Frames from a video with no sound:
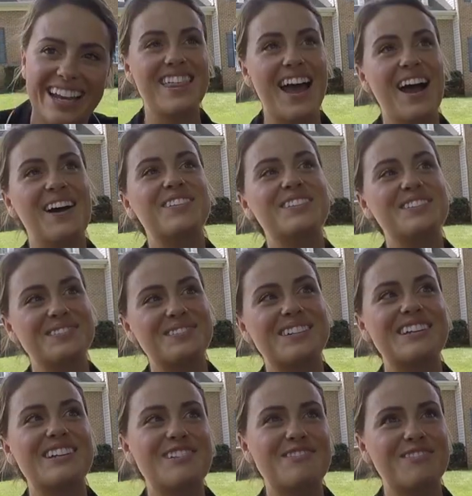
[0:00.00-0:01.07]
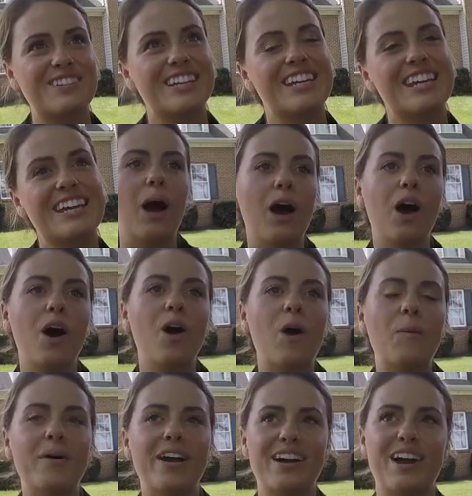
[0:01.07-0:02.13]
That was really funny. Oh
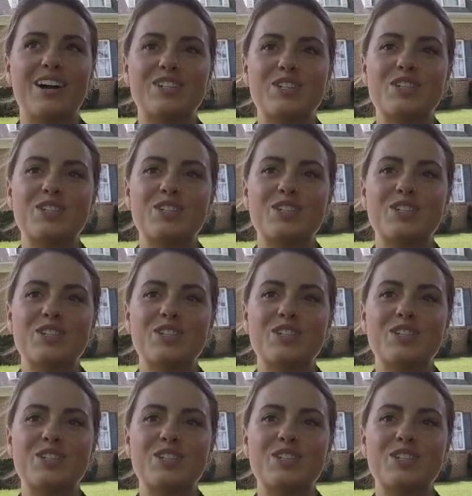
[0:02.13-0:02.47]
my gosh.